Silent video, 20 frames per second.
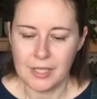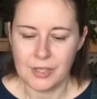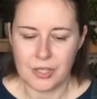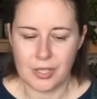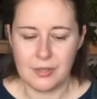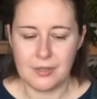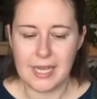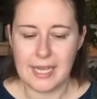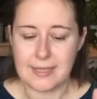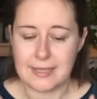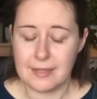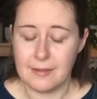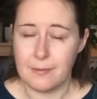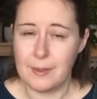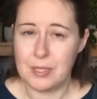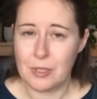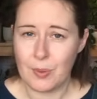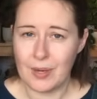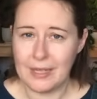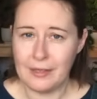So yes, they've
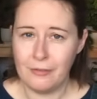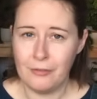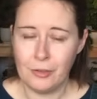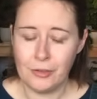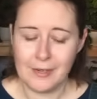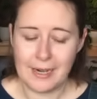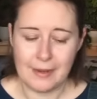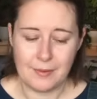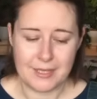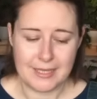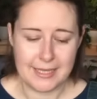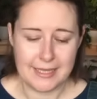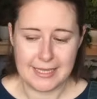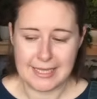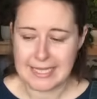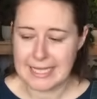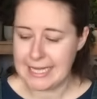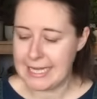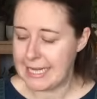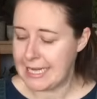been twenty-four hours in the
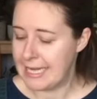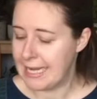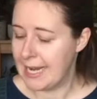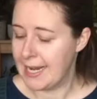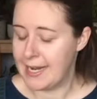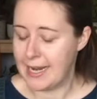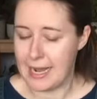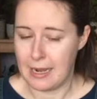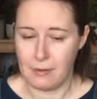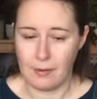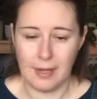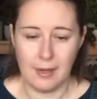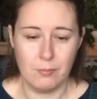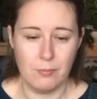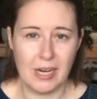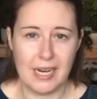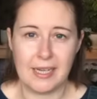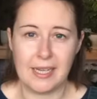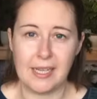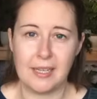tea, and now I'm
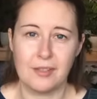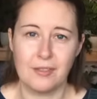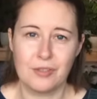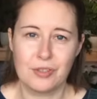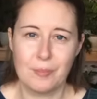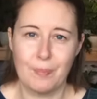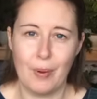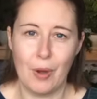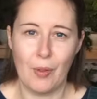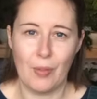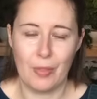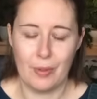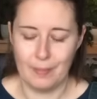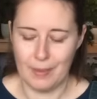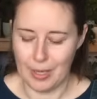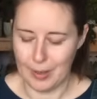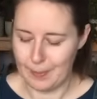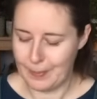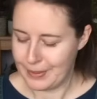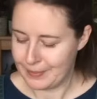ready to pop them
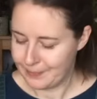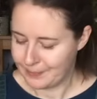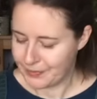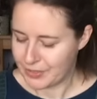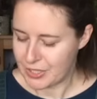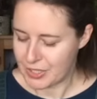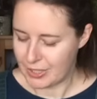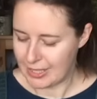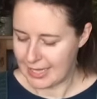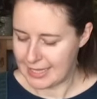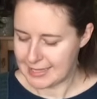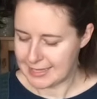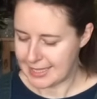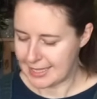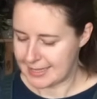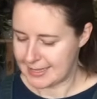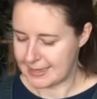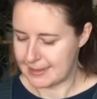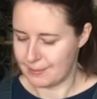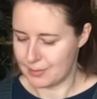up. So let's
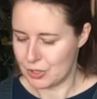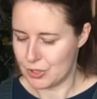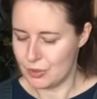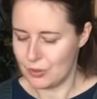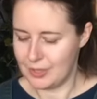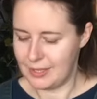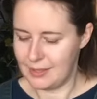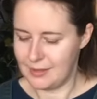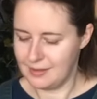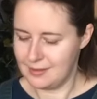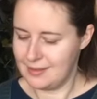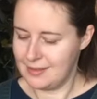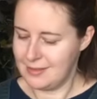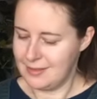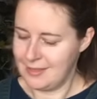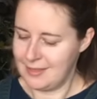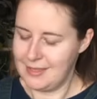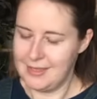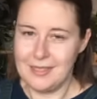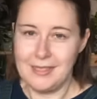get some soil
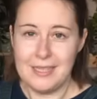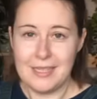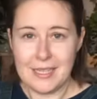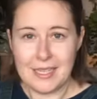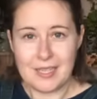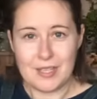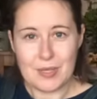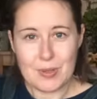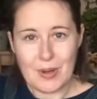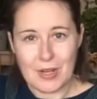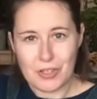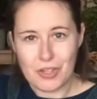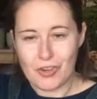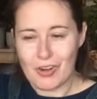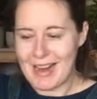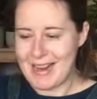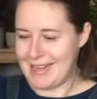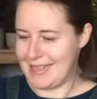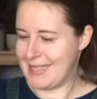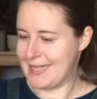into our
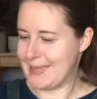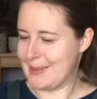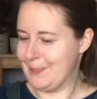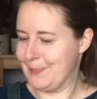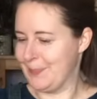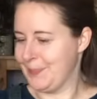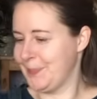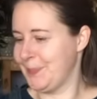trays.